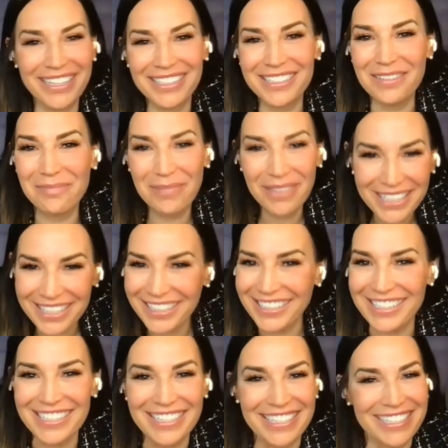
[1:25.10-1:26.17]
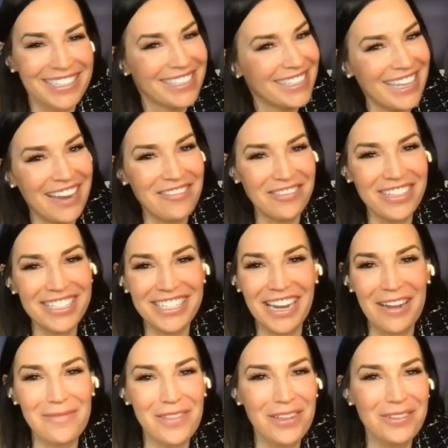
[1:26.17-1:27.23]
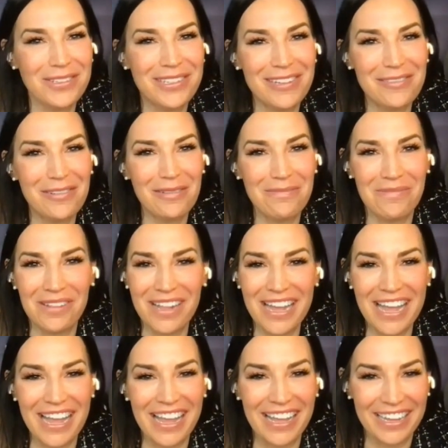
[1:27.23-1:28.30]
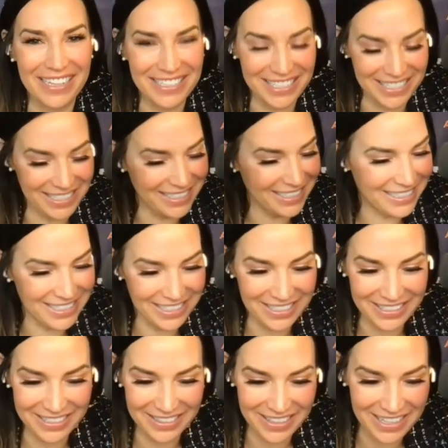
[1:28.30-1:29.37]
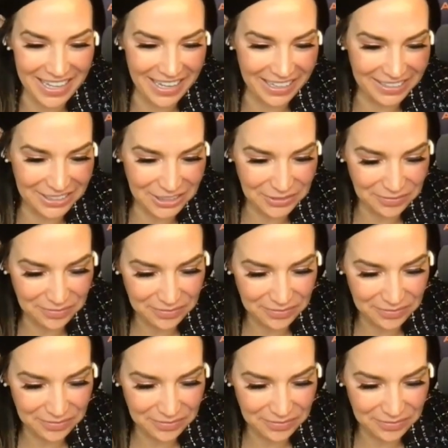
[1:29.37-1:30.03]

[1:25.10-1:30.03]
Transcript: Pickett to Pickens yep. every time he's those tw- two are playing. It's it's a good thing.